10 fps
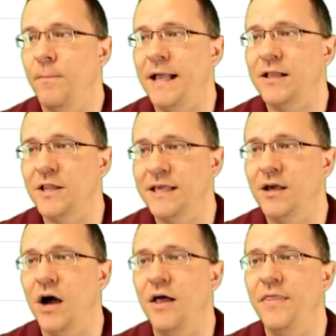By
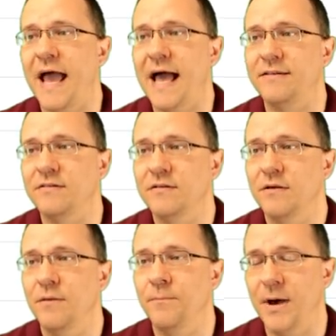clicking on that
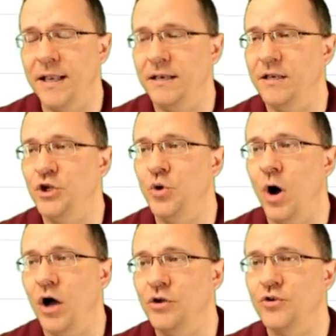button,
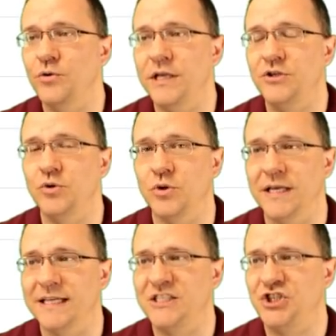you also need to
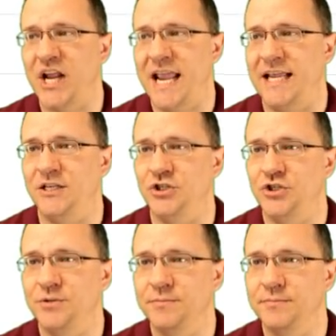click change.